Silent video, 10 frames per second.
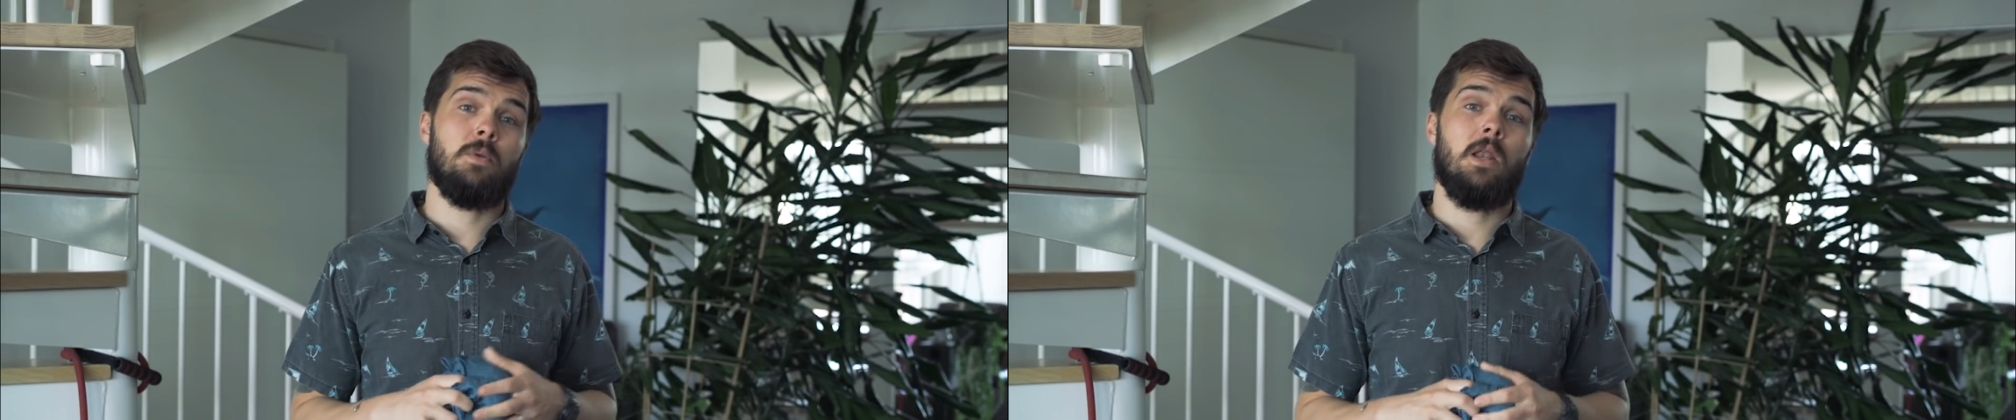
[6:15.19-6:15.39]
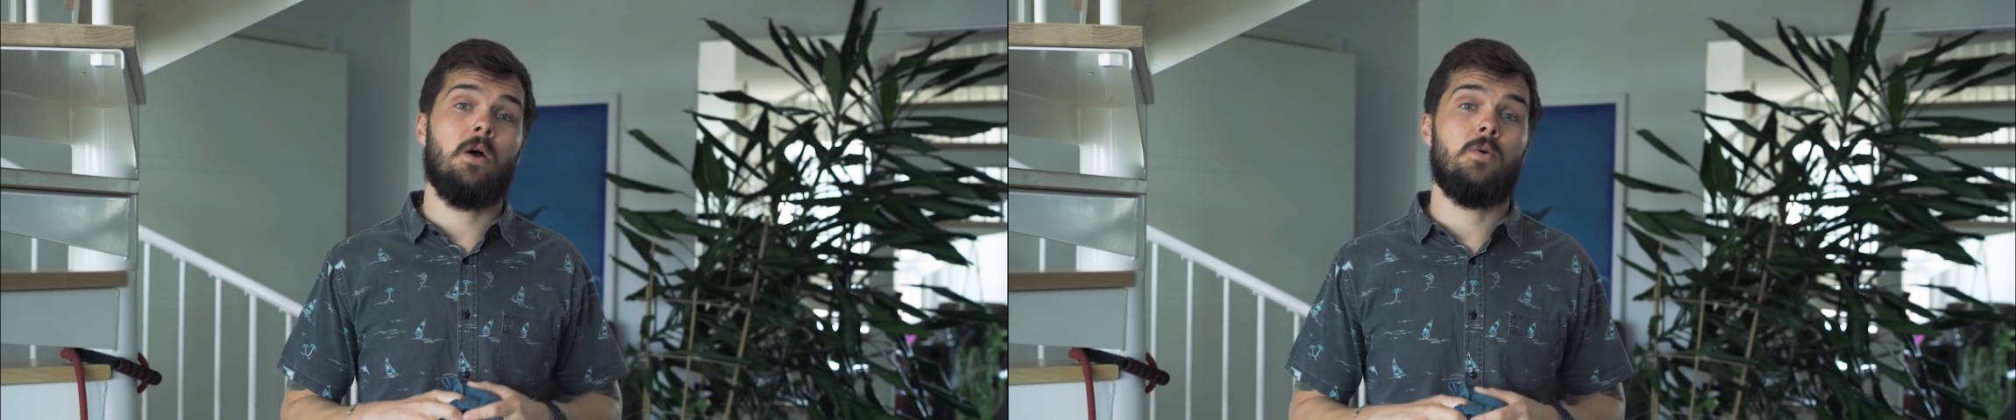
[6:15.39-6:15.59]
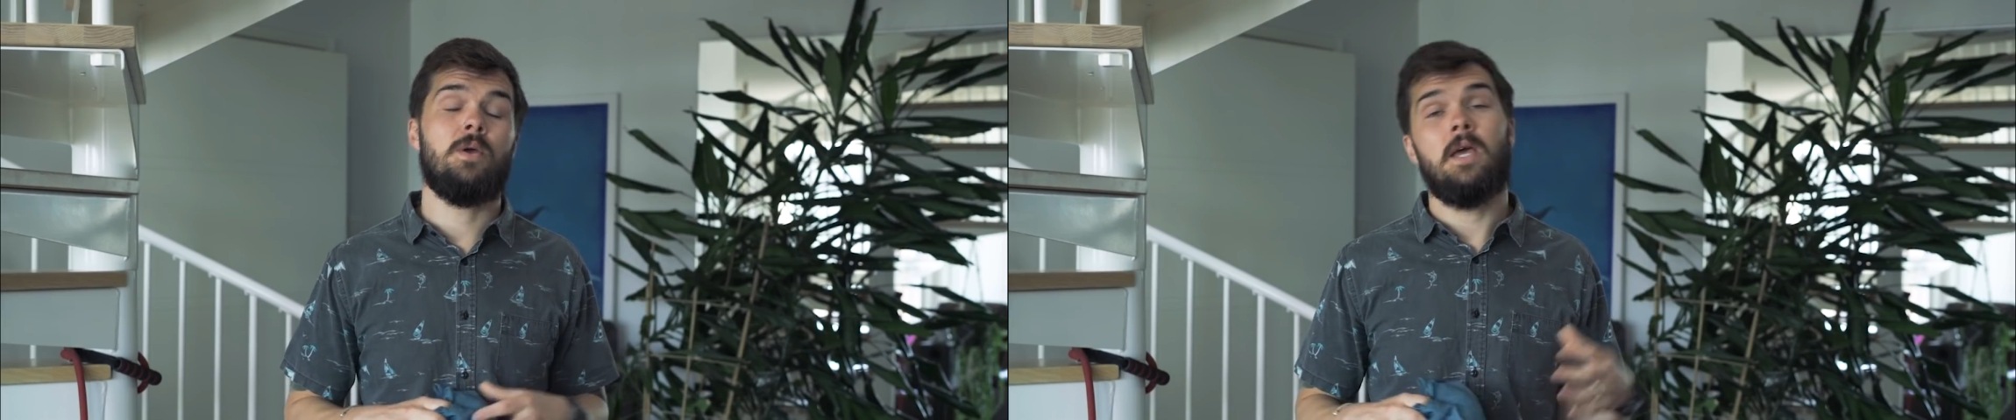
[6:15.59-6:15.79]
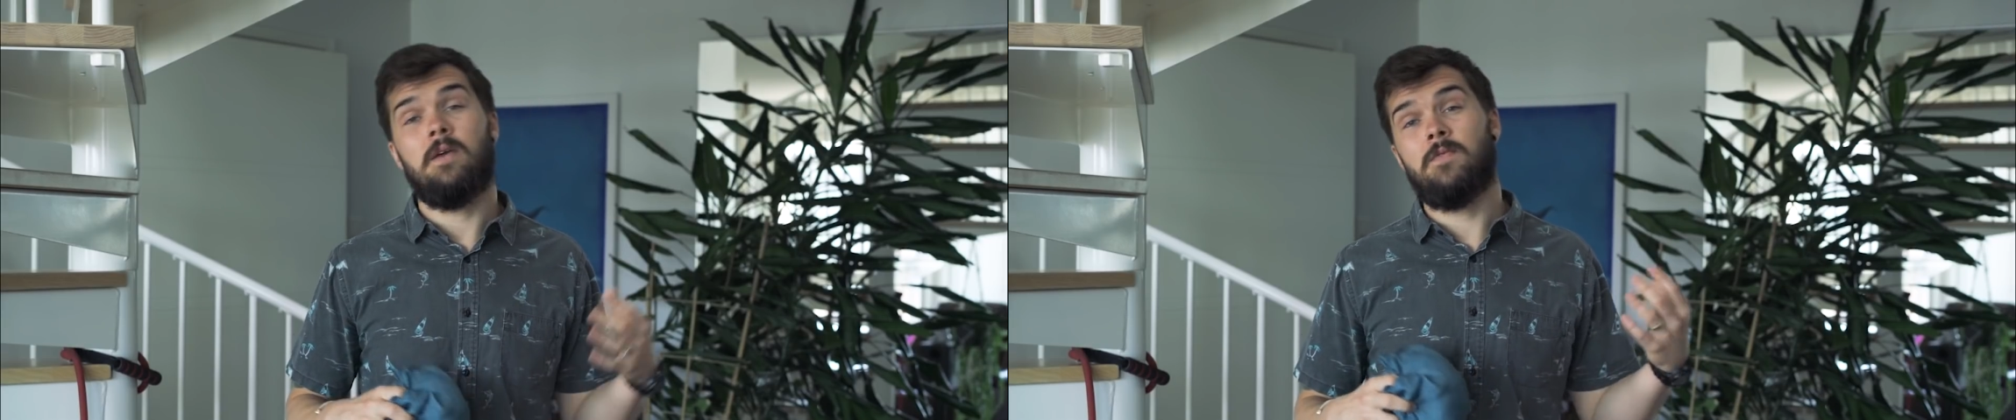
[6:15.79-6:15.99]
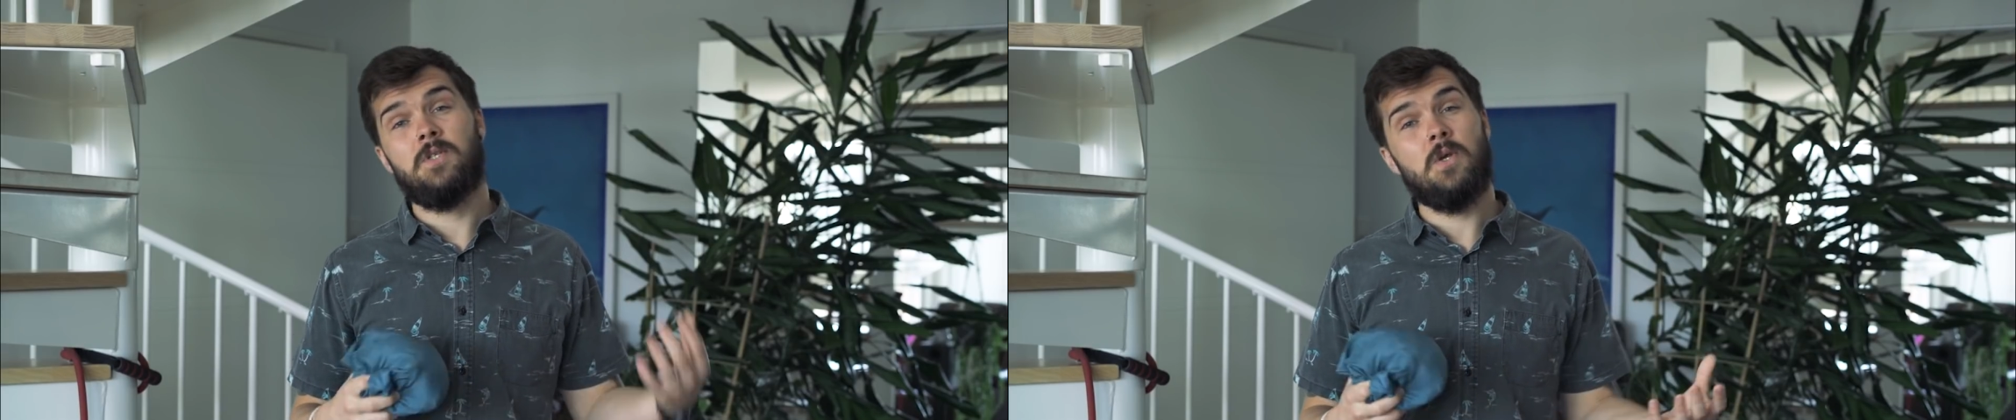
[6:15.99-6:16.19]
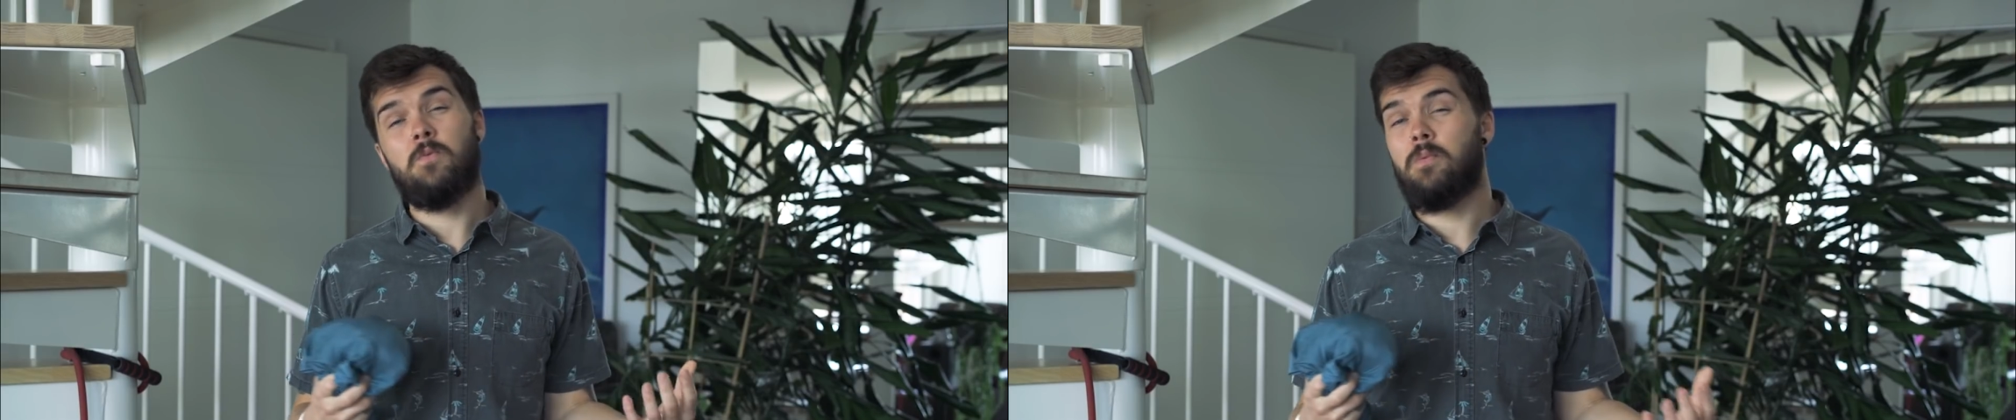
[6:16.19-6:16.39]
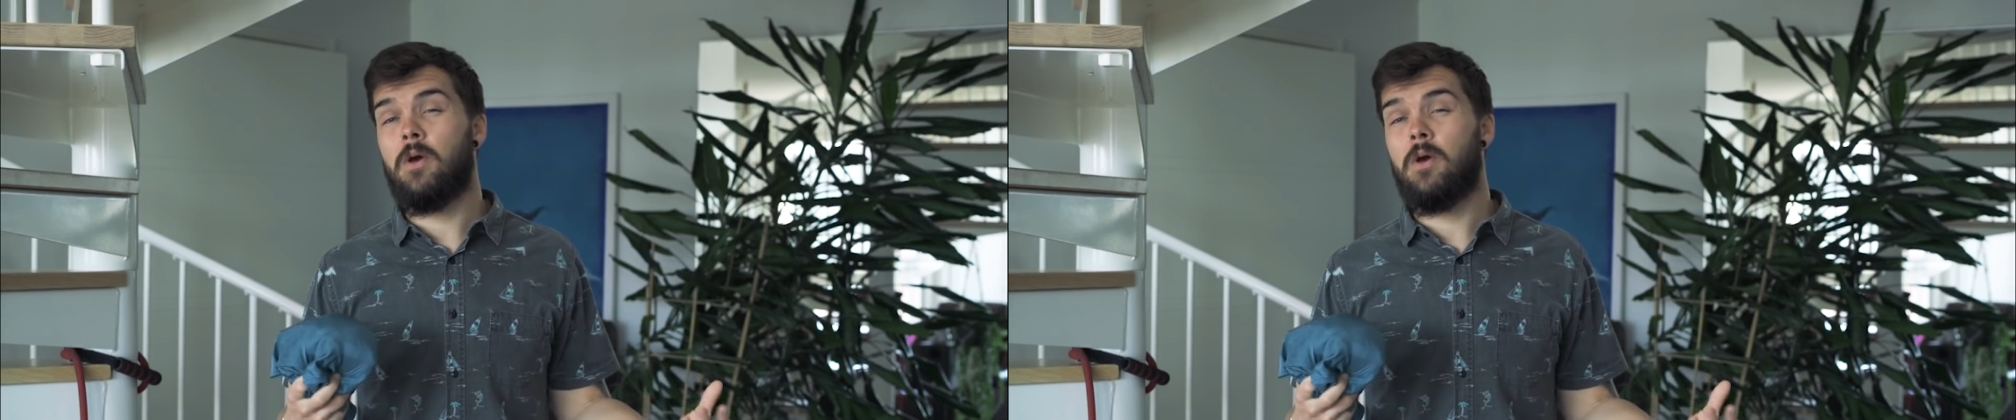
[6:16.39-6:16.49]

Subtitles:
below. If you do